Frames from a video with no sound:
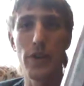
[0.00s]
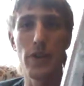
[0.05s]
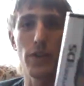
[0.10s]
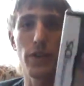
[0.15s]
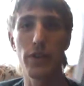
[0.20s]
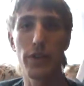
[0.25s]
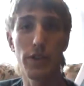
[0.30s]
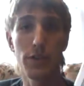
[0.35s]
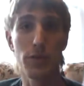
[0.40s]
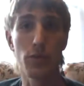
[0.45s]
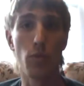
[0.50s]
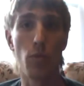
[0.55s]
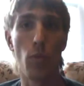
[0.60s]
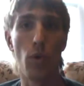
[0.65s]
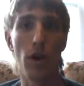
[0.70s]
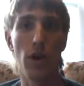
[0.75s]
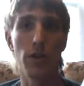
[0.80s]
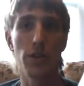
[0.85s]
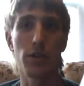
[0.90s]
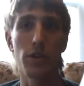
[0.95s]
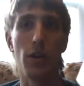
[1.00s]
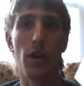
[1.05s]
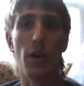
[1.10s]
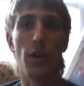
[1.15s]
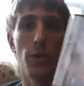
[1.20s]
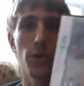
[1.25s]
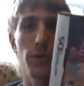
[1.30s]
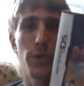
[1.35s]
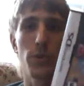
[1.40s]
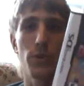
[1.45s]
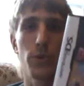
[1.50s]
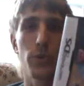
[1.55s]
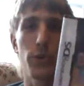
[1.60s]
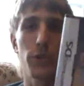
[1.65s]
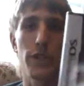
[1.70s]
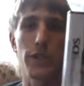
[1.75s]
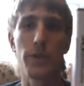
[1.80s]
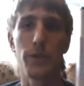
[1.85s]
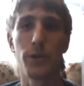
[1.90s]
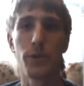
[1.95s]
This was also
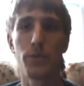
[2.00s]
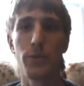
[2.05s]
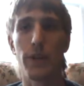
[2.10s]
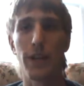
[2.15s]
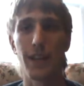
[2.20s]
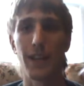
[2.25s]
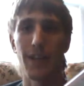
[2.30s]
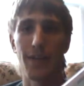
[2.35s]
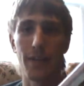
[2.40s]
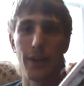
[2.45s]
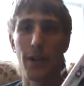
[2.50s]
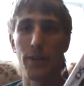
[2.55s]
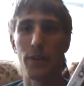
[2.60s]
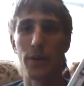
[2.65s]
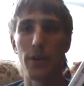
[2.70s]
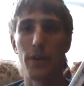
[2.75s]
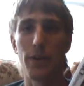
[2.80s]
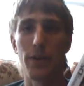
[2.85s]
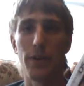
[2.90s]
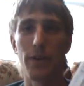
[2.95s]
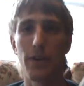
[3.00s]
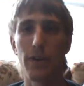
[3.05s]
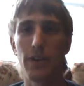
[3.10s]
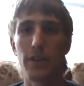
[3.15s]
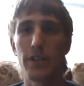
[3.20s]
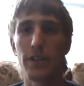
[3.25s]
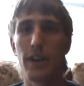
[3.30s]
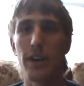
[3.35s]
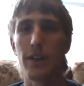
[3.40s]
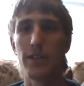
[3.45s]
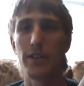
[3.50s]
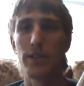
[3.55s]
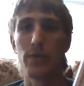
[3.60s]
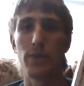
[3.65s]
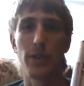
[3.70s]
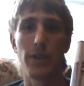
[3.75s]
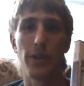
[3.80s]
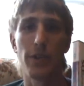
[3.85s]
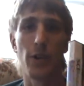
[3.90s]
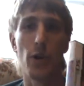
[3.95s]
sealed, but I left it up to her to decide if she
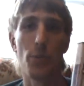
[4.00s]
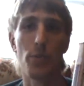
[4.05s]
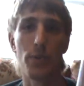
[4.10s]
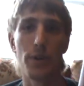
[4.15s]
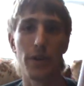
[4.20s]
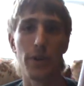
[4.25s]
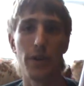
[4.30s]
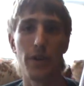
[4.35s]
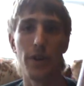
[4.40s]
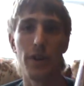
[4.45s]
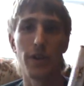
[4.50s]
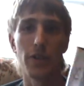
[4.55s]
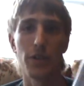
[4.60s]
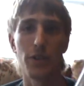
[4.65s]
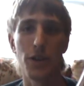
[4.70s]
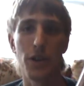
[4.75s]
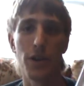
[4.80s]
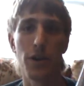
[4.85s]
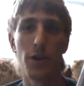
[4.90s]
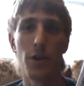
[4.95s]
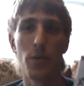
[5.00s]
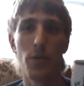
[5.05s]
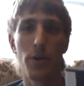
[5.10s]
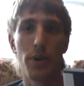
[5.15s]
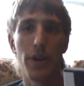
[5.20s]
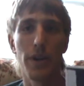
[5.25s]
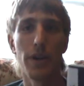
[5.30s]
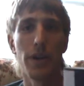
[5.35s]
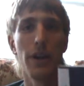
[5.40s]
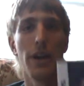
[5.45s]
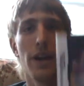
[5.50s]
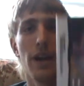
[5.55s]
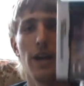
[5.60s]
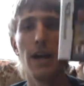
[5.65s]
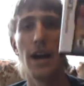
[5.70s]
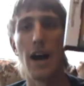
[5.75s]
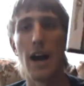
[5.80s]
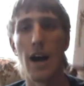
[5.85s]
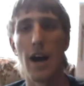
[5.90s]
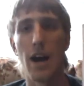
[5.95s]
wanted to open it or not, and she did open it.
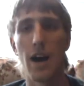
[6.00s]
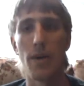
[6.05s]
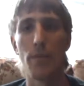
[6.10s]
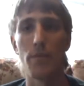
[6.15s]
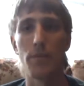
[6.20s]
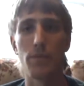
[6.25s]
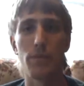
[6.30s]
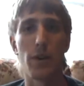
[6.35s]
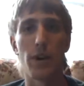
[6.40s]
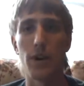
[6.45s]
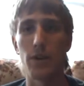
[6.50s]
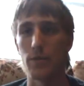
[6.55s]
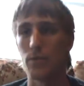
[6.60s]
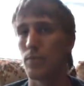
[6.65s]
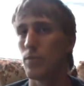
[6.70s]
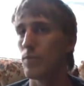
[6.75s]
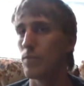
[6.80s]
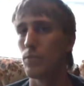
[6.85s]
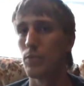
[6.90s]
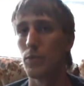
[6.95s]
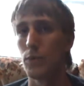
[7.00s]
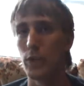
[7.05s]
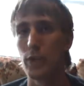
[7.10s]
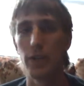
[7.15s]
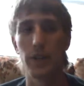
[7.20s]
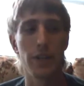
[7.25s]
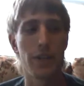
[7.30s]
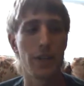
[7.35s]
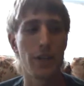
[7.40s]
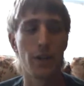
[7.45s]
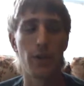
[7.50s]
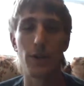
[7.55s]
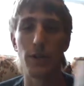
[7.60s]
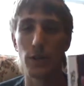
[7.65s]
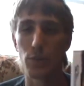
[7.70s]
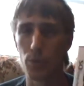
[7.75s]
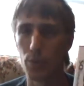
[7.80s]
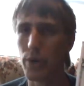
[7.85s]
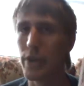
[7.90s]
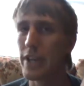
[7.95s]
Not really, you know, it's
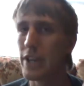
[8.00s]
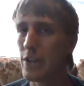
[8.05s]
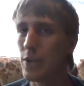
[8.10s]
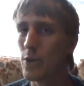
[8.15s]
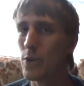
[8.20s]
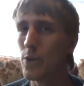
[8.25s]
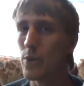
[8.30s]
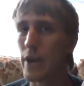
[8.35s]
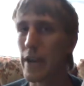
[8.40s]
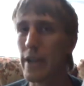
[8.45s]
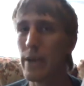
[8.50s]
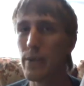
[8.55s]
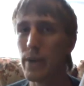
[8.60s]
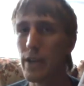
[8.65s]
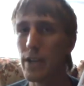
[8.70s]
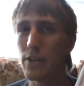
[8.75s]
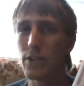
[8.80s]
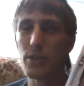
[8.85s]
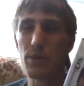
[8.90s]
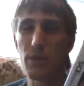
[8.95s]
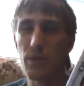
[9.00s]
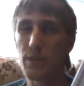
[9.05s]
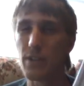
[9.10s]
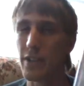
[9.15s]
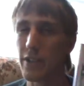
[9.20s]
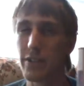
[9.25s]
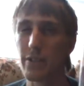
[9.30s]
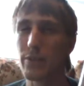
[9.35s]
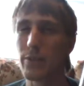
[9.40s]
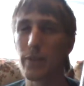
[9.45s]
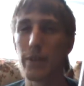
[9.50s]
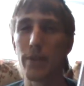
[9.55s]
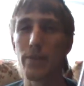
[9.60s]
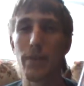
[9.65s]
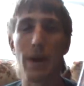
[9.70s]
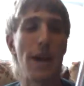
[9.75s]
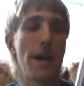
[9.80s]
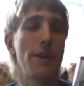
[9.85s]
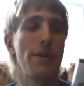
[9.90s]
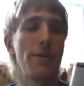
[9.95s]
pretty new anyway, so it doesn't really
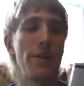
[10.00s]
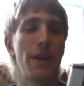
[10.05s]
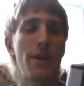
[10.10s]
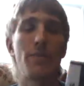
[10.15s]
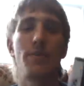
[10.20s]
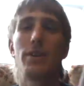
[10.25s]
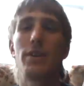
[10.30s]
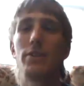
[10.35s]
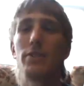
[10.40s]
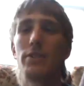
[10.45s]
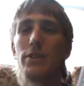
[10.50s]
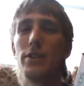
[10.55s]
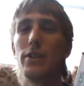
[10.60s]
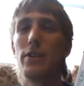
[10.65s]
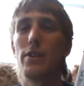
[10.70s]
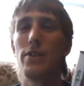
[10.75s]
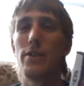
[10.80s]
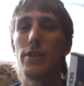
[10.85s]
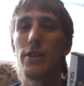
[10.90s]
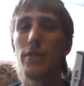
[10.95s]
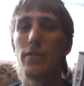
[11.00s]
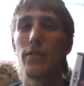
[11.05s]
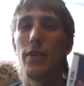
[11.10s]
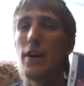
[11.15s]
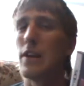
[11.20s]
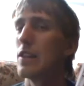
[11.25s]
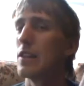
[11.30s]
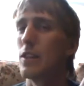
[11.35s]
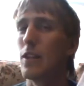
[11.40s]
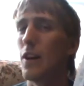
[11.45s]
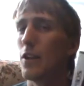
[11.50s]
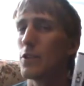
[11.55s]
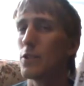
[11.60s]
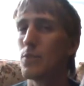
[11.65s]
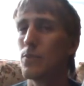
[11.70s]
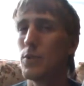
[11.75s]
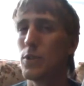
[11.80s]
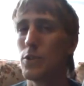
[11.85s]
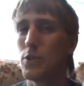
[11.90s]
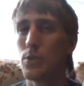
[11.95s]
matter that much. You know, you can find lots
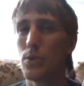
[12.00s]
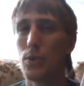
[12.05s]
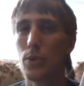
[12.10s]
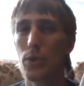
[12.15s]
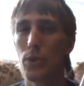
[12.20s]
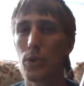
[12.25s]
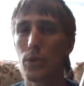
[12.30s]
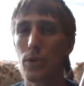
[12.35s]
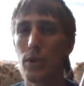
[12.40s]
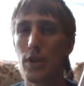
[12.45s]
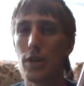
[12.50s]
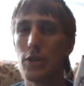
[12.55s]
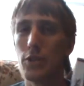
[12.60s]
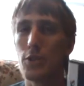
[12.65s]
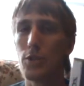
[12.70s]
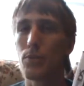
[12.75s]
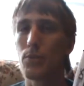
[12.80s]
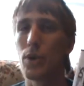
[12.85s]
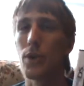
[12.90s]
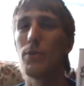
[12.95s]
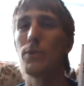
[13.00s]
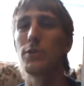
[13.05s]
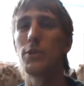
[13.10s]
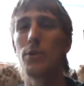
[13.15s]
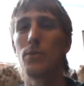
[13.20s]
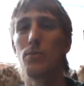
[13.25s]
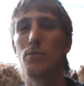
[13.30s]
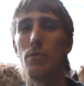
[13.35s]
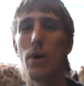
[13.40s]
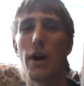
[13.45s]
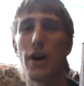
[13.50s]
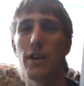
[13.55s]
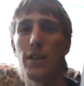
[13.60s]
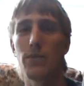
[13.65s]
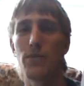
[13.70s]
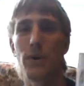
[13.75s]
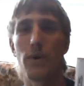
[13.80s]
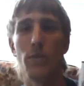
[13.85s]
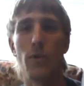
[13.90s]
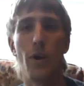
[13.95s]
of Bejeweled 3s. You can probably still buy
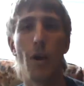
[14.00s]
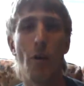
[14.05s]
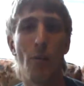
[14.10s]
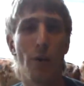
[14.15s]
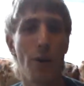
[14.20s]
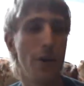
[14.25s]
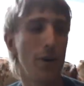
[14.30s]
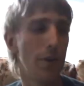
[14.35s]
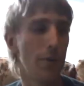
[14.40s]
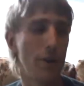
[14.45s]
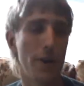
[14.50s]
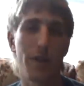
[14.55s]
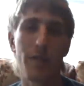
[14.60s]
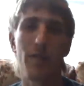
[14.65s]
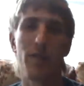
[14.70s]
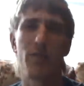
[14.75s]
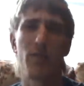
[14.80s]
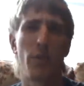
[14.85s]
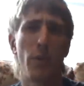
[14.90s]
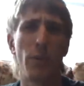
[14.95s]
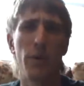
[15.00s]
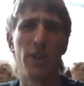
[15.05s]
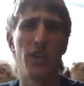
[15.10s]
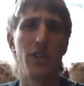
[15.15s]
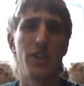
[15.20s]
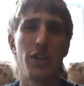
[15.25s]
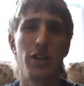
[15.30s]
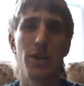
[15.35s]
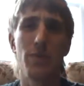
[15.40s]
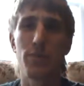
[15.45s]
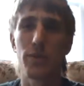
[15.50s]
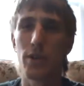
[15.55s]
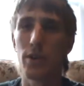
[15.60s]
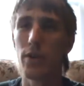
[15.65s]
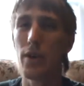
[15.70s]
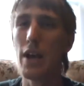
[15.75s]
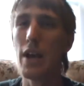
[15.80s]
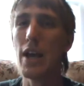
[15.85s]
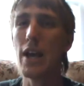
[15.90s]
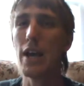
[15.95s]
them at Walmart or whatever for really cheap,
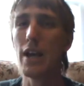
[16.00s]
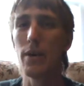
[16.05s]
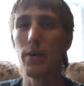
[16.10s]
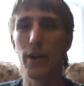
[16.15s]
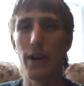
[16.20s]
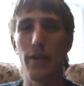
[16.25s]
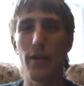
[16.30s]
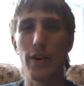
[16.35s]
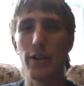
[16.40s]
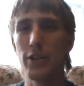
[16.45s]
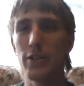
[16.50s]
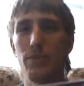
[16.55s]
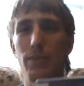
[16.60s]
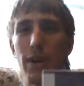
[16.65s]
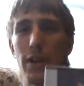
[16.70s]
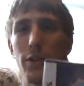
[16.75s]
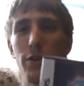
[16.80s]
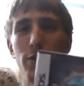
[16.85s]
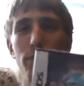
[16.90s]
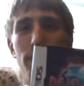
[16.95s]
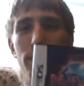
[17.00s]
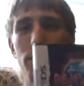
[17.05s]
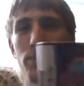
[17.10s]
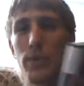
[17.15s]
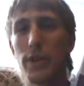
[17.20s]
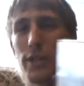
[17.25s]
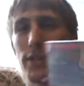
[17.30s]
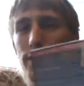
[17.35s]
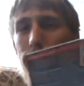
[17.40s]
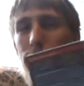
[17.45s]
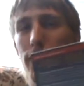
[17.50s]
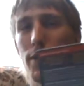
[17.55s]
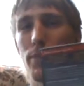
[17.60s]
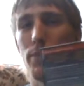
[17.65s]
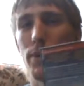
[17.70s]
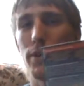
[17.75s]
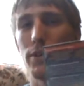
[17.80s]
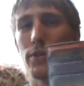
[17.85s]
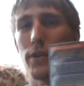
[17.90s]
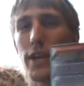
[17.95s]
so whatever, it doesn't matter too much, but it's a fun
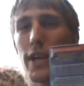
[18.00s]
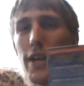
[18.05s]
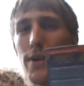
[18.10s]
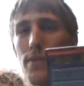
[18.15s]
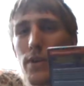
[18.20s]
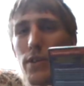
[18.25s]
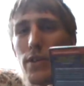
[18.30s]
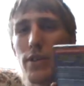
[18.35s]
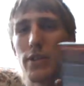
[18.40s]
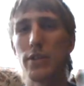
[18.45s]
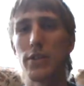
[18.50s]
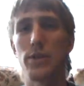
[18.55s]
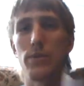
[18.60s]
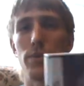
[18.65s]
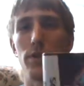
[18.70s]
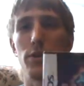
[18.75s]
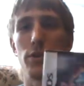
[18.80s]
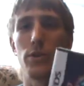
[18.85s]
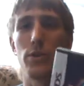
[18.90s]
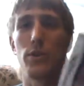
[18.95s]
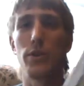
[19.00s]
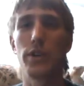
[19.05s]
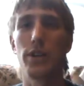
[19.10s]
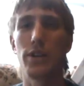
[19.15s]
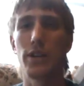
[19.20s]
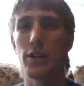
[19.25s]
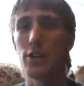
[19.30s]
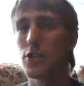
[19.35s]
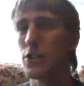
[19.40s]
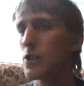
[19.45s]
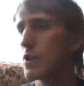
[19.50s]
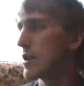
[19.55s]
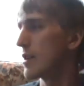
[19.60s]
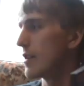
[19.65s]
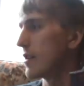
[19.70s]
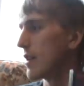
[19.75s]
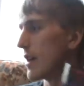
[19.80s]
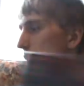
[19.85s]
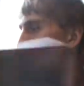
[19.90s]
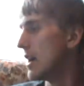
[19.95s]
puzzle game I thought she would enjoy, and I just got
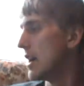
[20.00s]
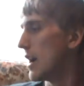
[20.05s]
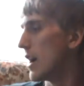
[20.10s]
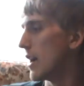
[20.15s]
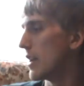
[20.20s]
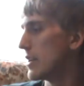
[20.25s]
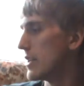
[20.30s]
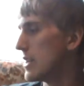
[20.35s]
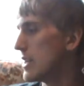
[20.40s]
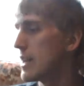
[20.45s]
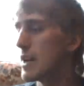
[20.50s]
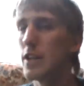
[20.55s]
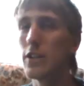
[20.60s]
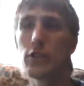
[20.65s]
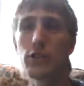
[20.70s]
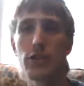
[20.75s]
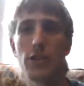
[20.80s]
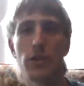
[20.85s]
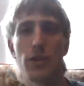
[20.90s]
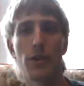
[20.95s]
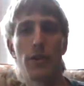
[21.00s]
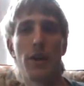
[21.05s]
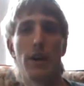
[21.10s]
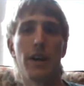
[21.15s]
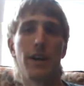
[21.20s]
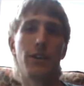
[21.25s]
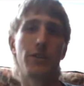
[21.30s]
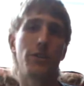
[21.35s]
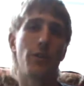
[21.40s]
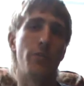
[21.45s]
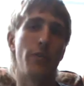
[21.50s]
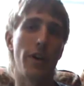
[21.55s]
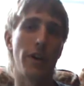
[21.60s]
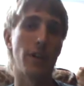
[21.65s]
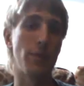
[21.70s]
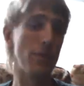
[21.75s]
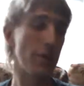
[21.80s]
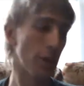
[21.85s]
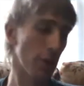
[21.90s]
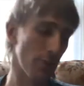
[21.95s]
her a DS, so she'll
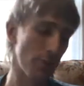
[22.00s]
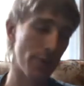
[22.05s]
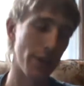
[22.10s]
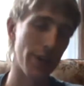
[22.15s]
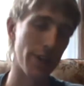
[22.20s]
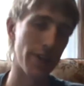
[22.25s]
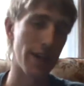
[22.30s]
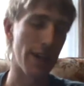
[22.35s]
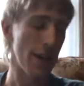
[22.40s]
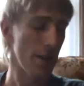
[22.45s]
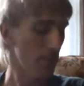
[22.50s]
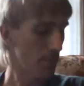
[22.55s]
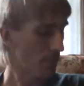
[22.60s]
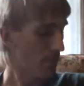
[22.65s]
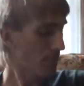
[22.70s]
finally be able to play that.